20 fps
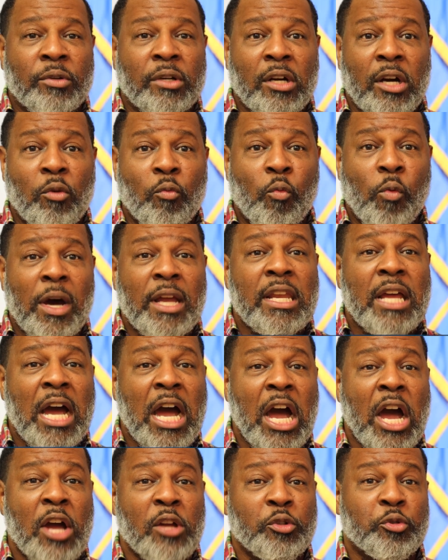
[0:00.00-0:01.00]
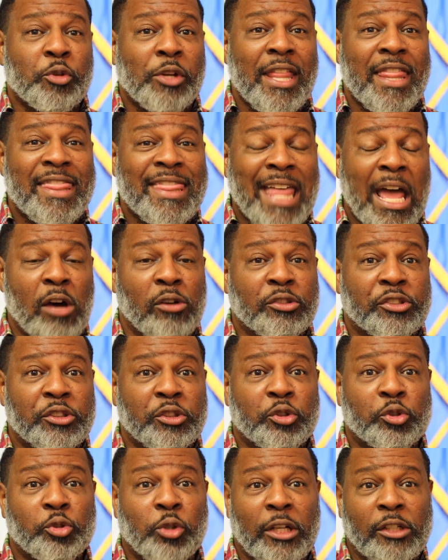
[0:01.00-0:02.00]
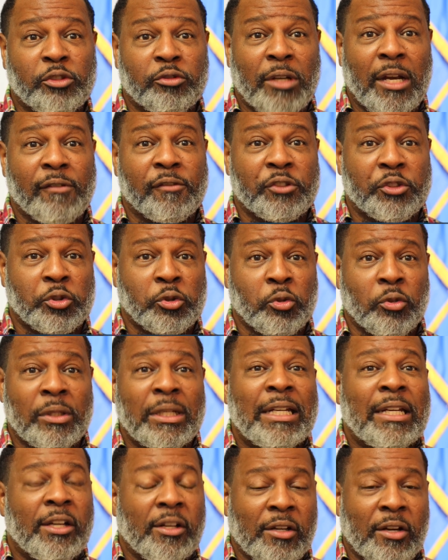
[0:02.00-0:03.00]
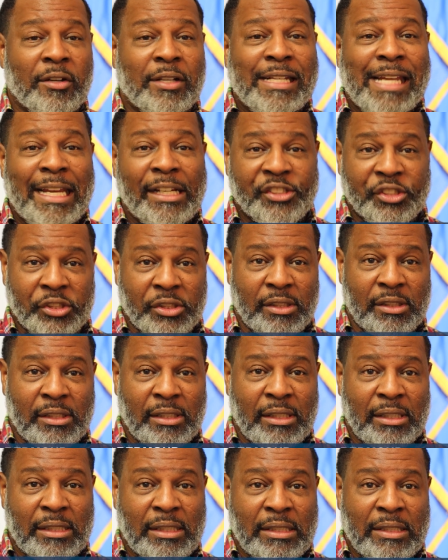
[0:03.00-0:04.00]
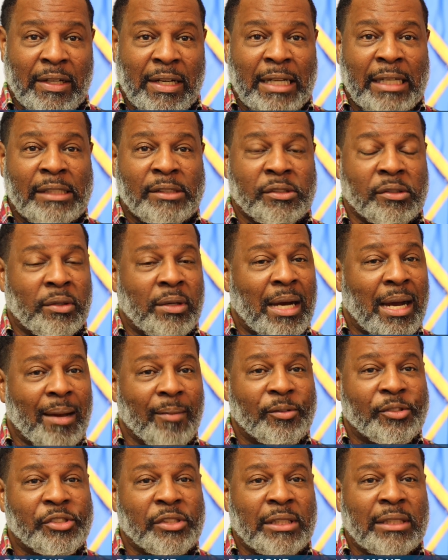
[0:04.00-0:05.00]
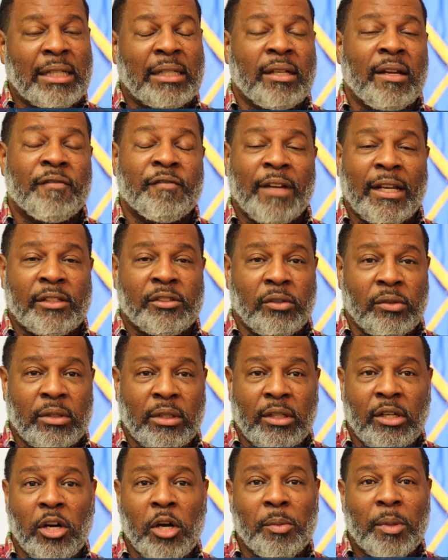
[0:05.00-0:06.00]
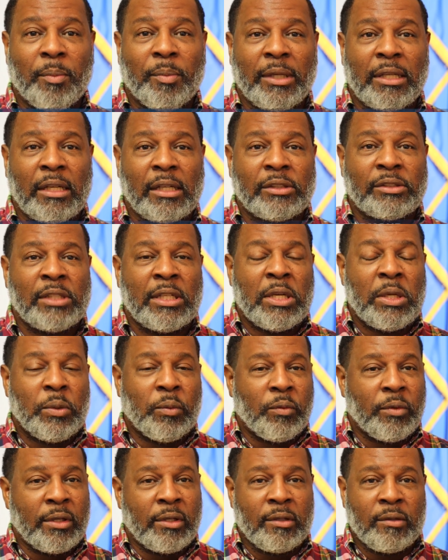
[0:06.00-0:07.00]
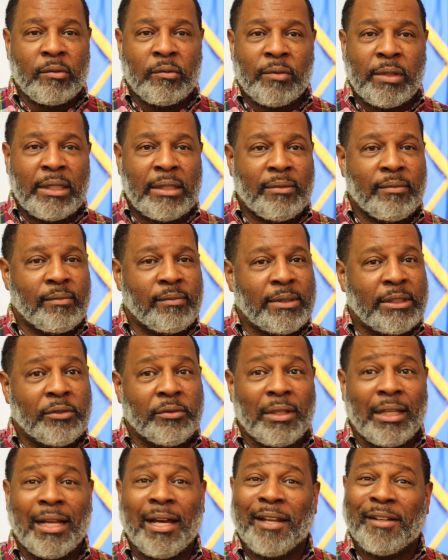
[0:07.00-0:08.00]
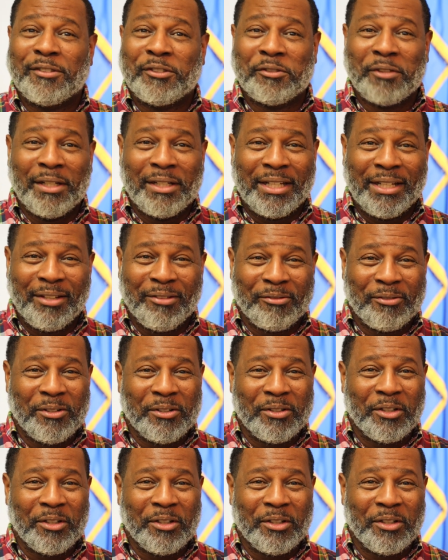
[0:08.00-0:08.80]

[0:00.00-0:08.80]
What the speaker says: We're 100,000 truck drivers short in our nation, right? So obviously that affects Oklahoma because we do a lot of trucking through